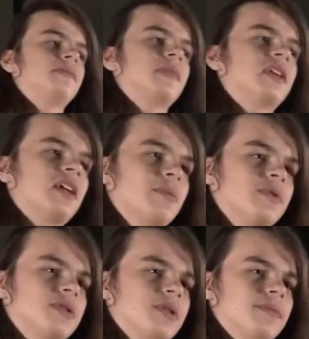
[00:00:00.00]

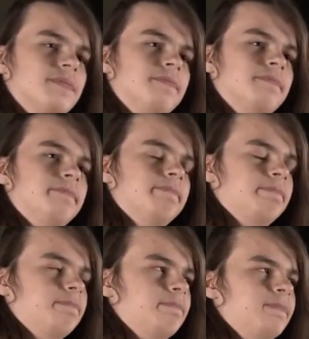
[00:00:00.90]
chemistry,
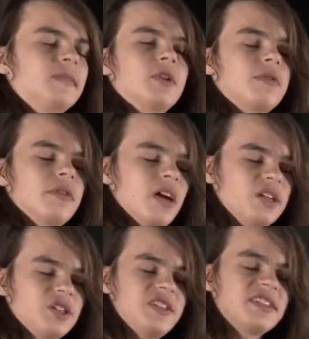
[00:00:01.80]
no,
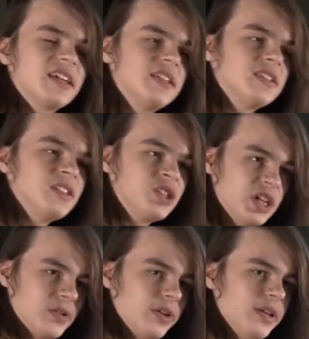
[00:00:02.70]
actually science in
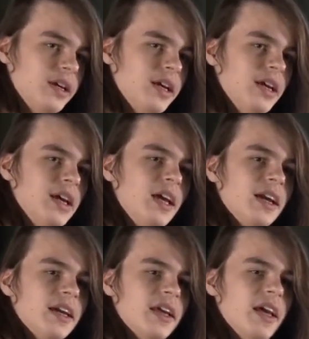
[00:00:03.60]
general,
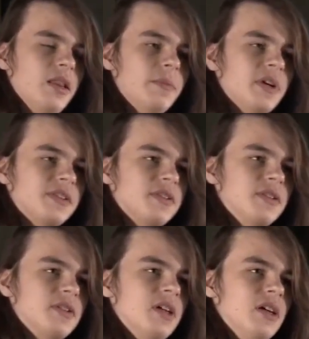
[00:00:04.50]
can help us
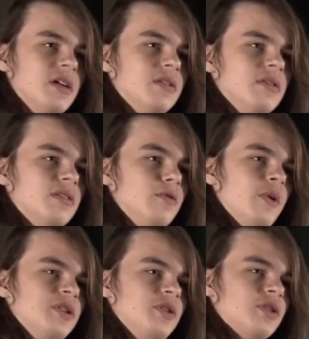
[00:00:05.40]
when
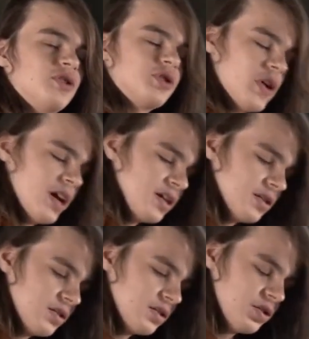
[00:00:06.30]
you're trying
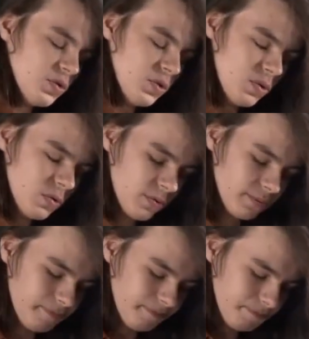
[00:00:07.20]
to
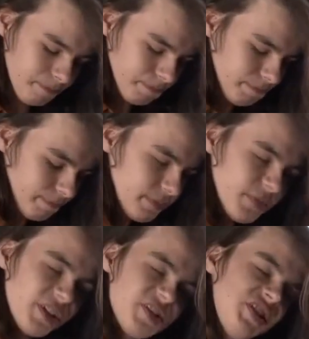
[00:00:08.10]

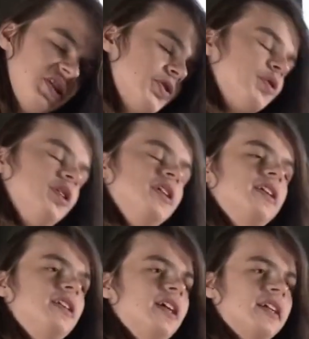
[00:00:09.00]
think
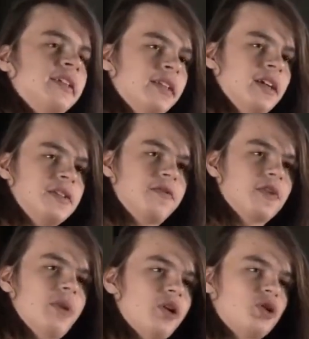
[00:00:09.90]
critically and analyze
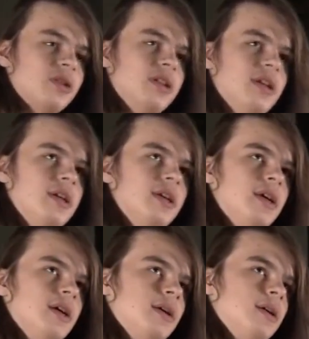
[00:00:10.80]
information.
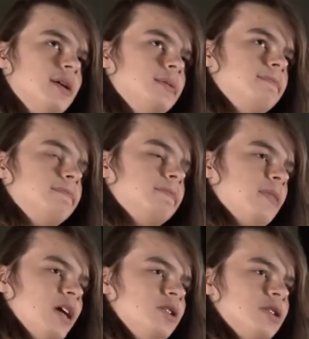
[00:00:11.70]

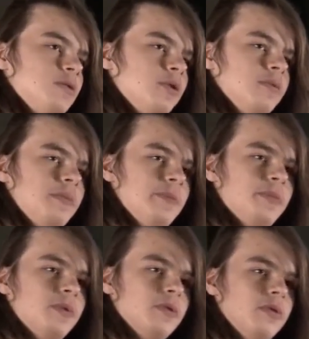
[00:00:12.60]
I just want
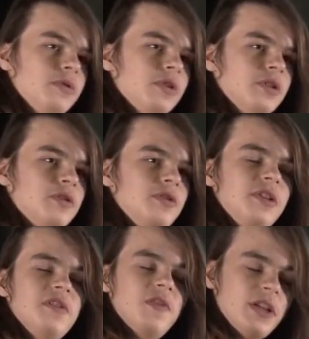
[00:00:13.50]
people not to
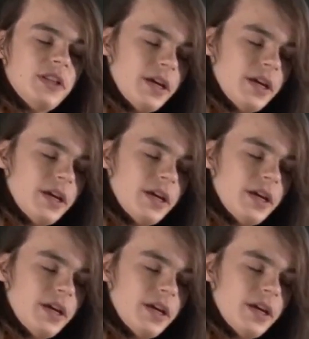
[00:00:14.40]
live in a lie.